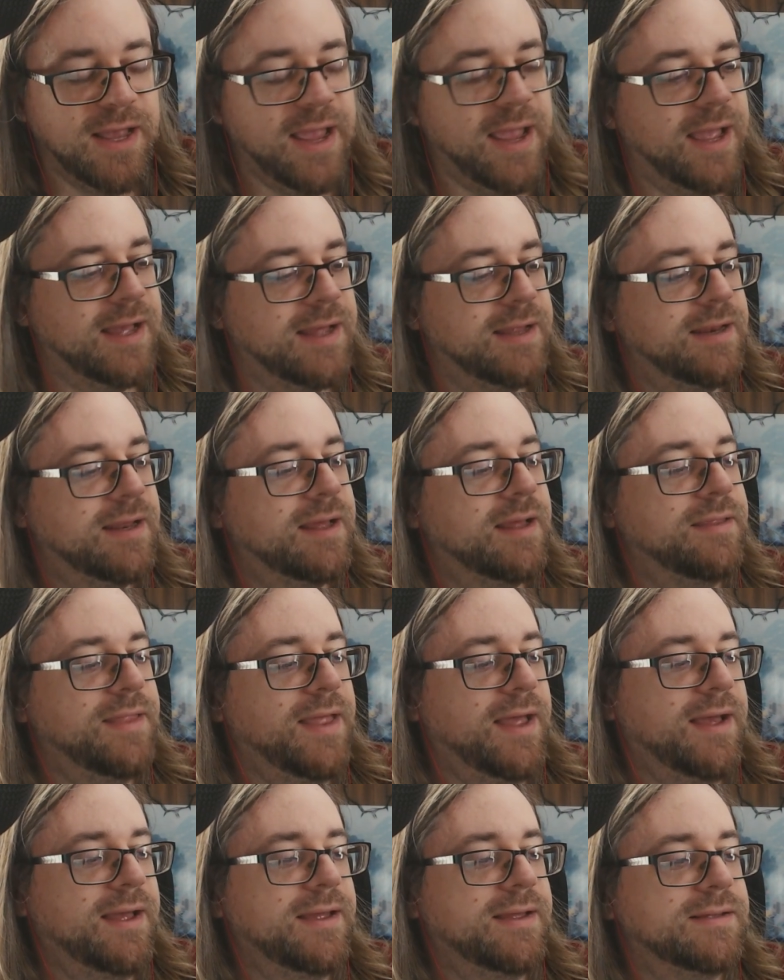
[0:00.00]
and
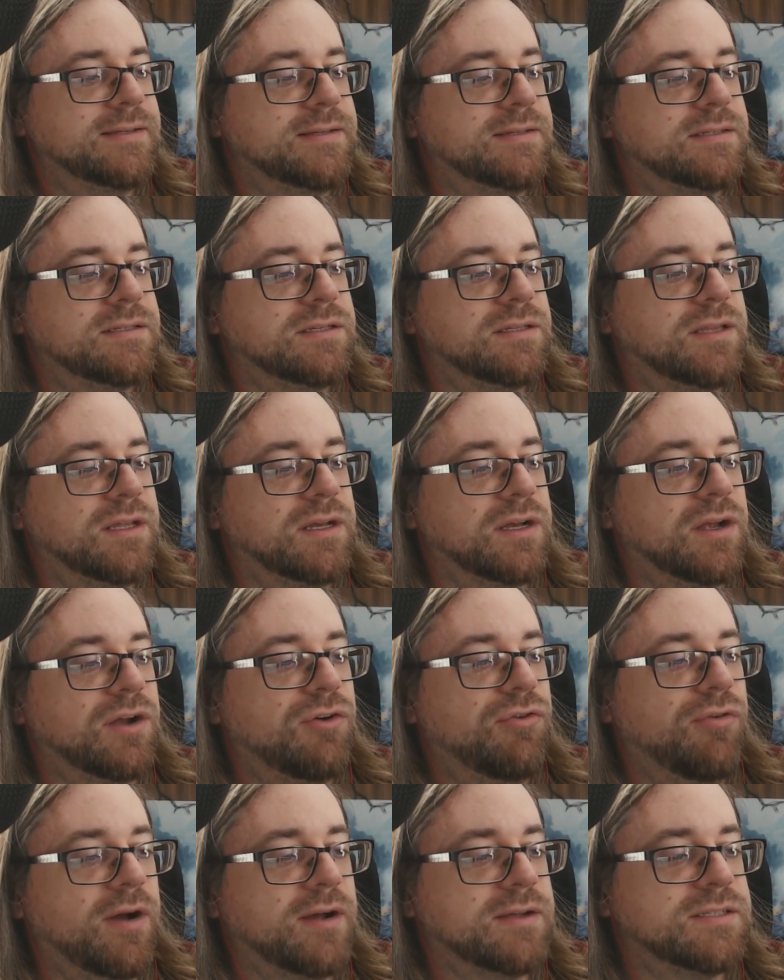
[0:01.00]
that is the
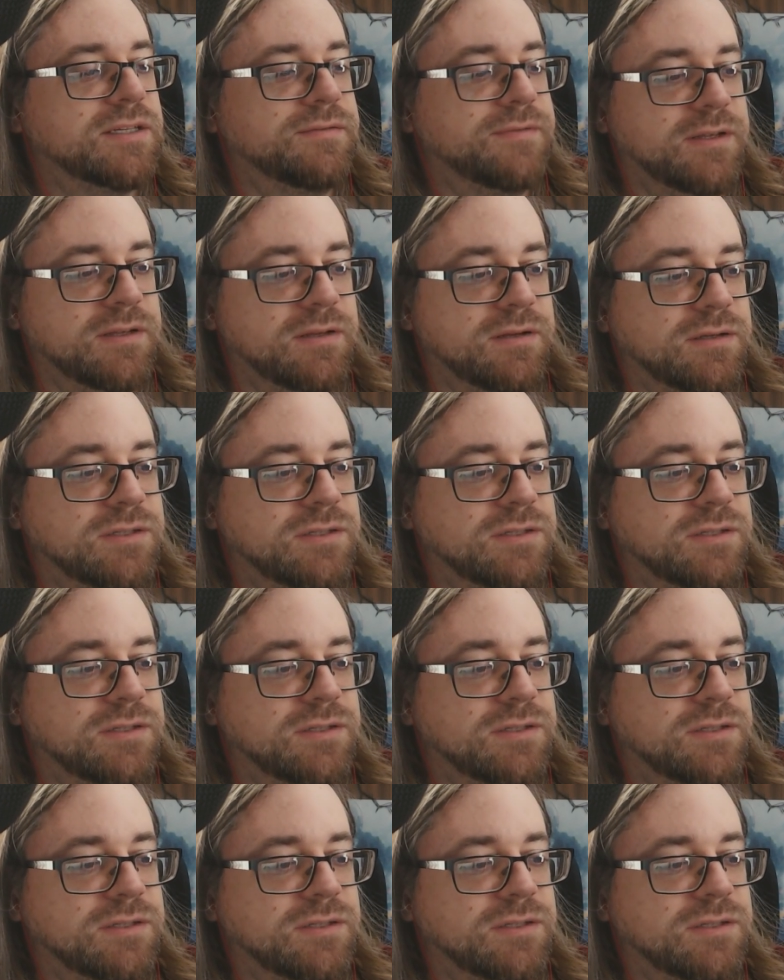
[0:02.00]
crux of it.